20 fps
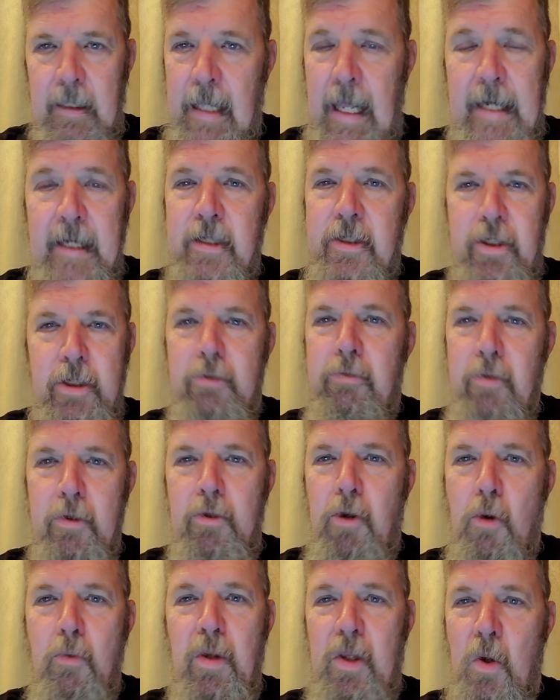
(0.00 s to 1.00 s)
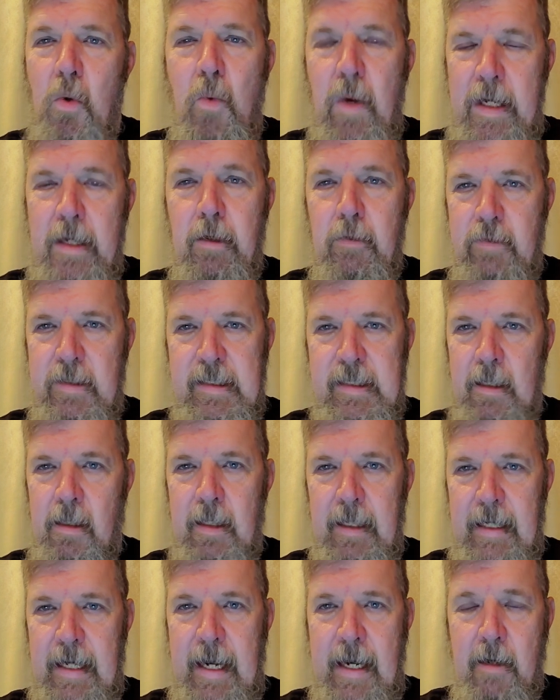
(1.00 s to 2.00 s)
Lettuce you can grow in the
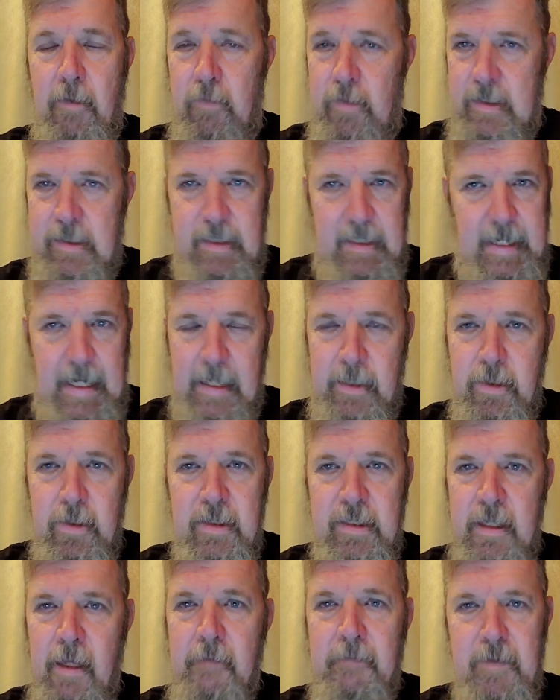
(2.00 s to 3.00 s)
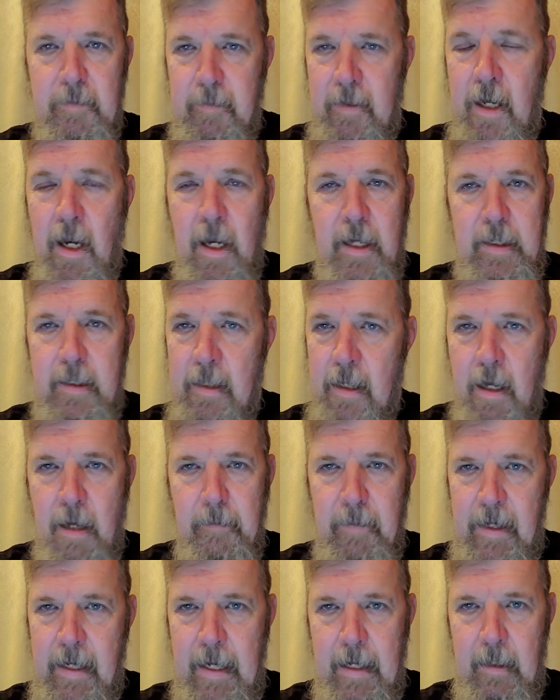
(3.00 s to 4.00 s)
windowsill in the house. Get yourself some cut and
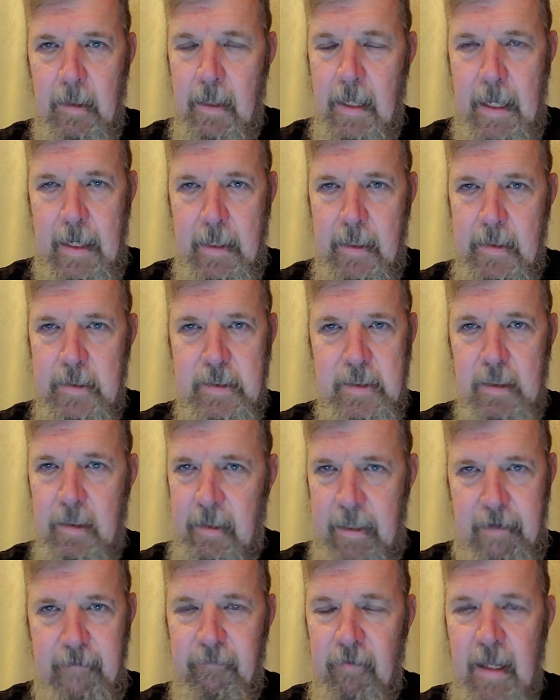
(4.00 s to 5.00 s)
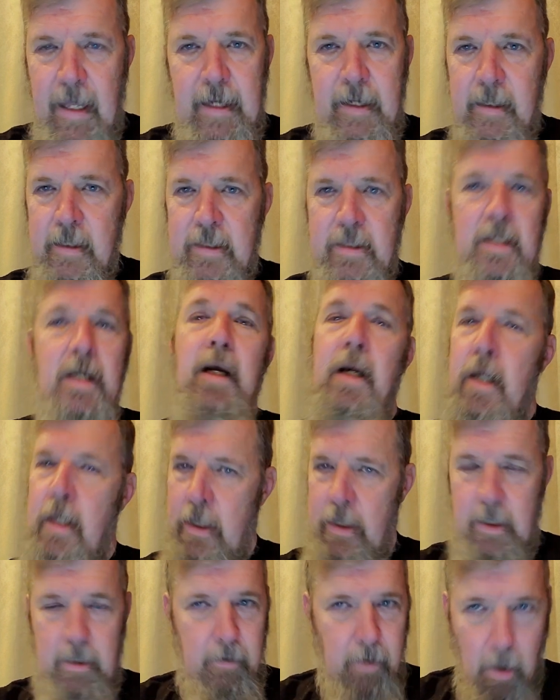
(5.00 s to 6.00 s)
come again lettuce, leaf lettuce.
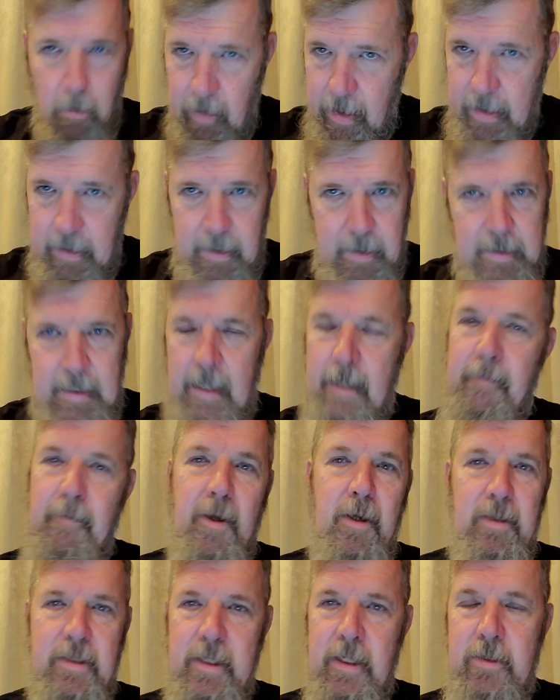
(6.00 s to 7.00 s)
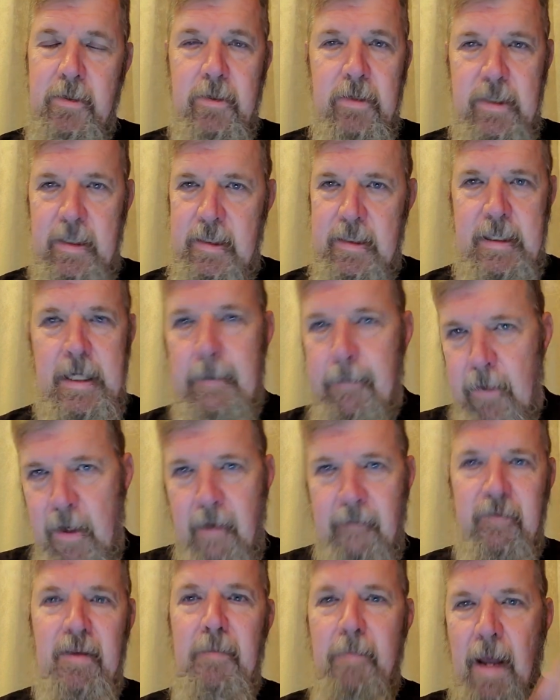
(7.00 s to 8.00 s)
You grow it, you take a pair of scissors, you snip it
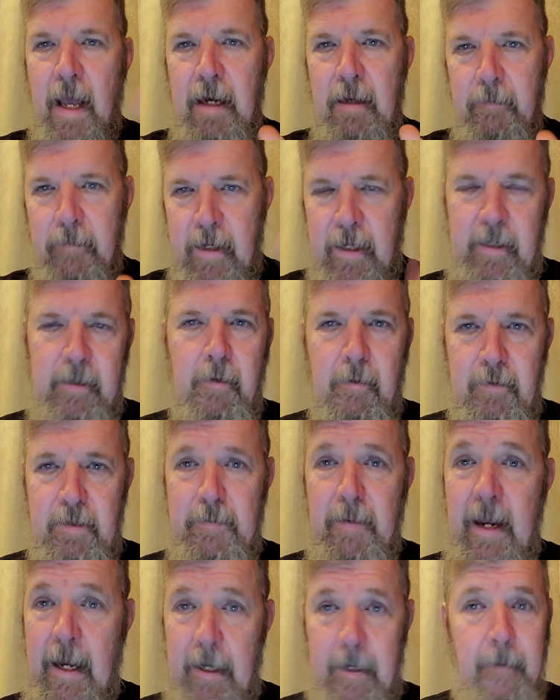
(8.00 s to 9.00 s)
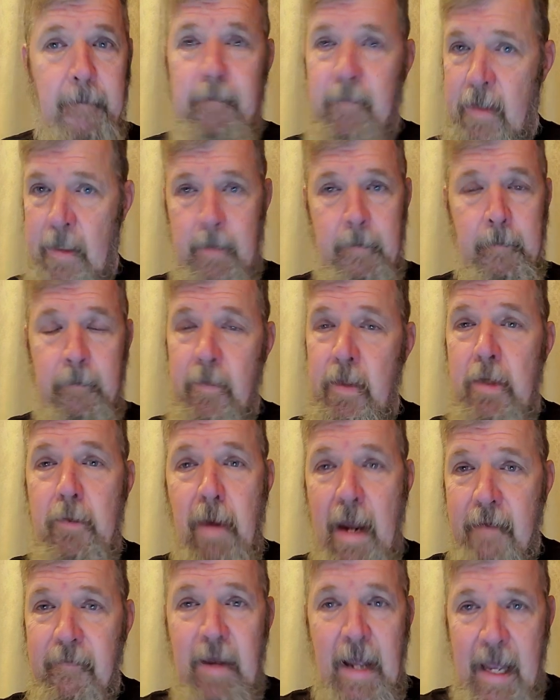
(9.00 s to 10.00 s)
off at the bottom, it grows back. You
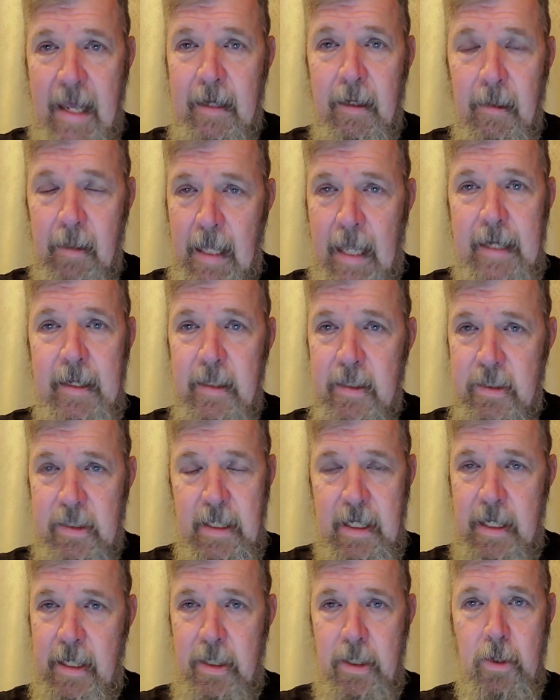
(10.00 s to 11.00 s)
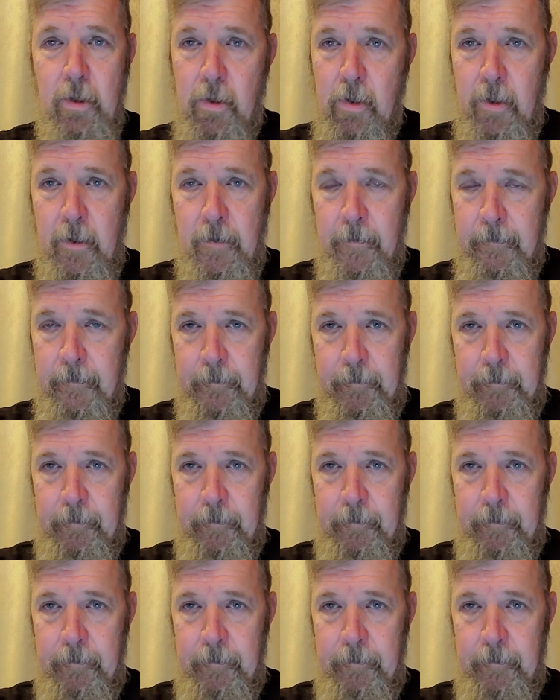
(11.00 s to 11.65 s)
have a head of lettuce in your